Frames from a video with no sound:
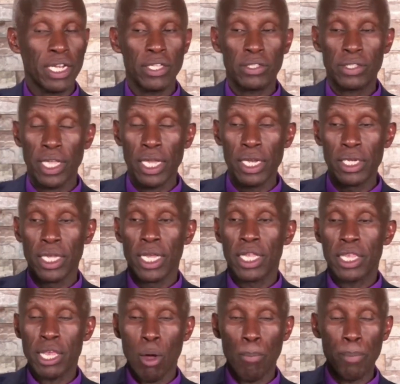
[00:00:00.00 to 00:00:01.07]
and said,
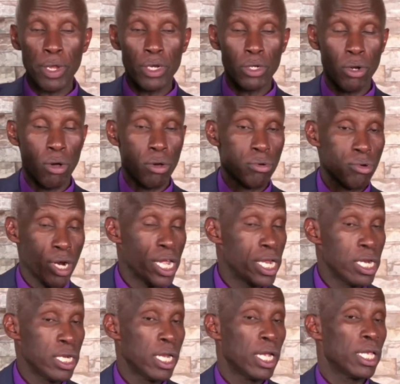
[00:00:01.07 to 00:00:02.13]
there'll be no
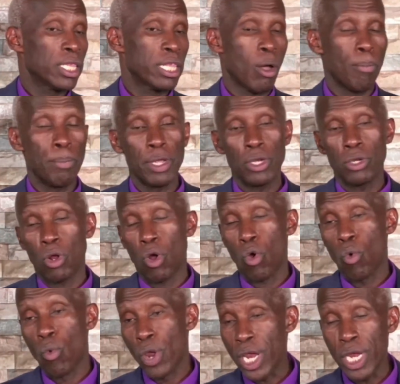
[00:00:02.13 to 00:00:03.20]
rain, there'll be no
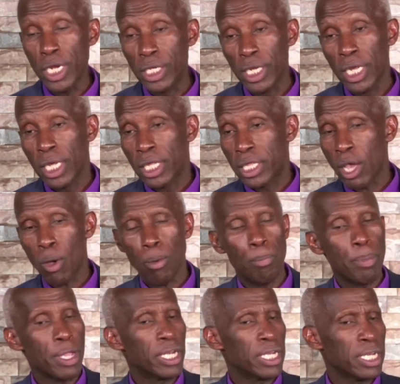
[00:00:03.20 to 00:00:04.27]
wheat, there'll
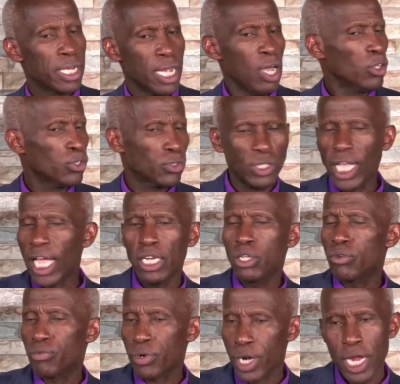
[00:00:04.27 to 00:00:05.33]
be no sign
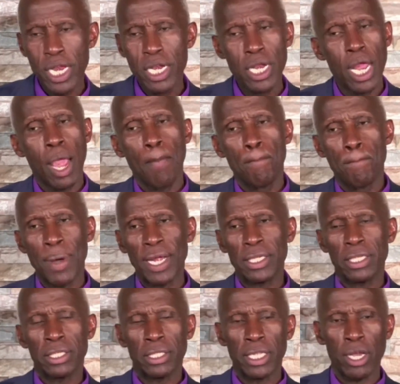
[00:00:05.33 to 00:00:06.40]
of rain,
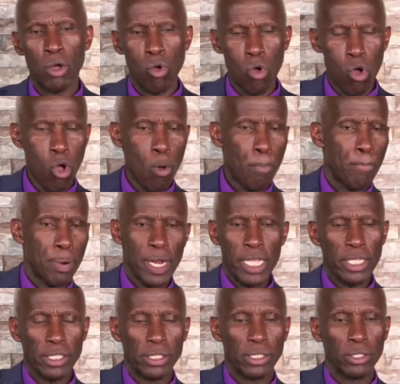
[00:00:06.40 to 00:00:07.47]
but the whole
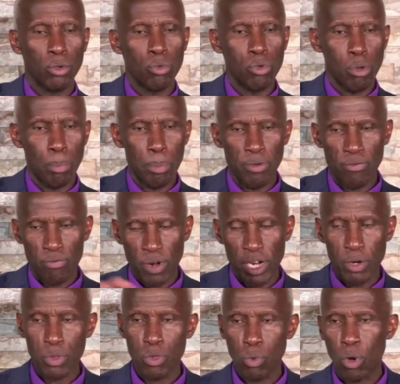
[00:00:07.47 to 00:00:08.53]
place will be
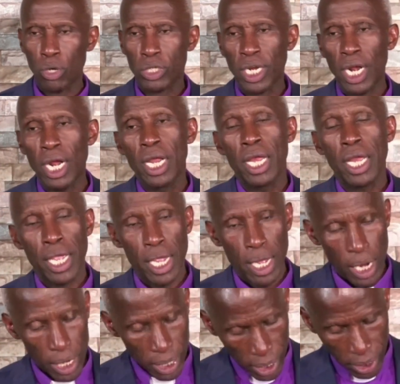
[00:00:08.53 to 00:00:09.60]
flooded with water.
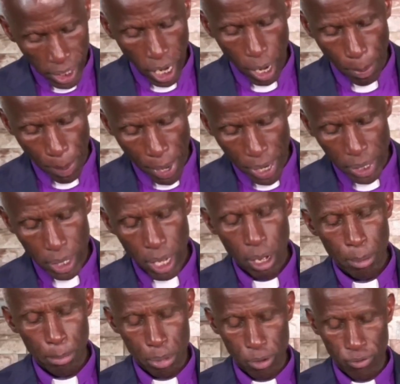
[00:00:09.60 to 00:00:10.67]
And it happened.
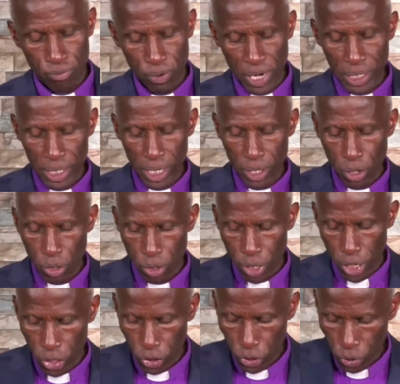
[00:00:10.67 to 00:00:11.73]
Prophetic
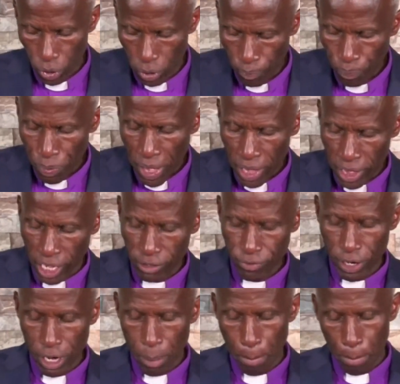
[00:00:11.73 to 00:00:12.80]
connection. That's
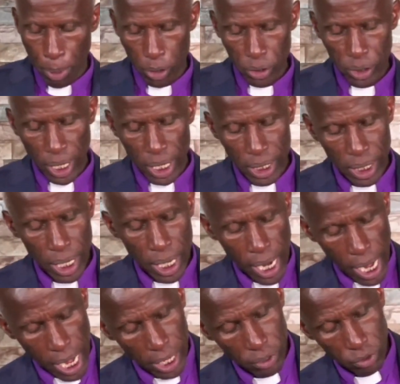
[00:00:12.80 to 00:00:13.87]
very important
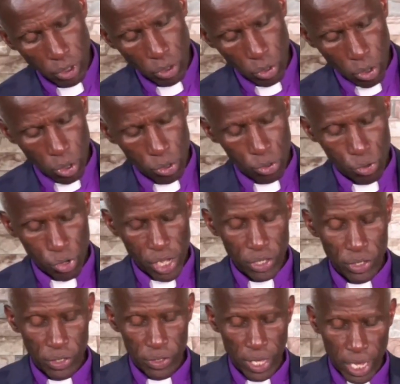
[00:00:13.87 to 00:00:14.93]
as the Lord
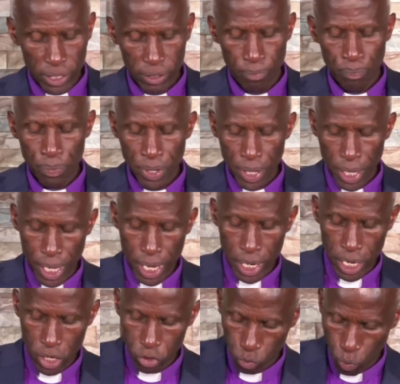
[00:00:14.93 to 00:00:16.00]
raises us in
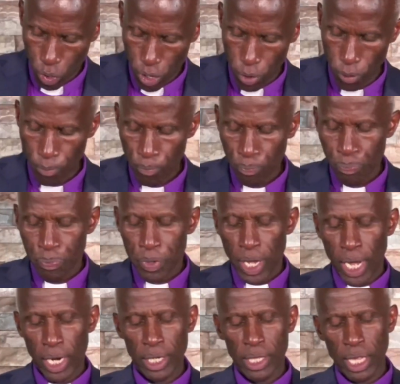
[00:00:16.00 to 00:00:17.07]
his will.
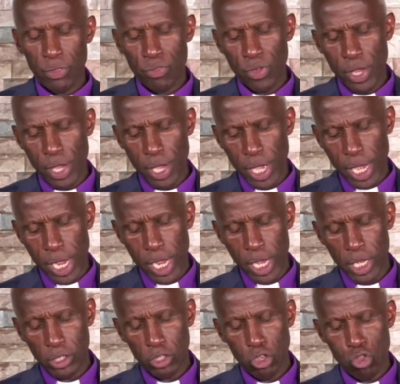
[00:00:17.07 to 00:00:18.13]
Another thing
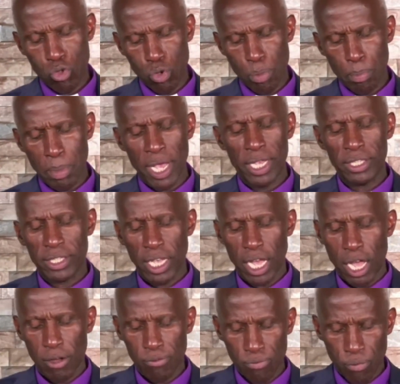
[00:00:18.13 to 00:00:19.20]
is you must
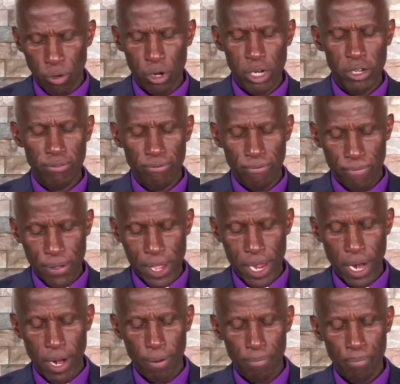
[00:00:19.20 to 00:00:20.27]
avoid fear.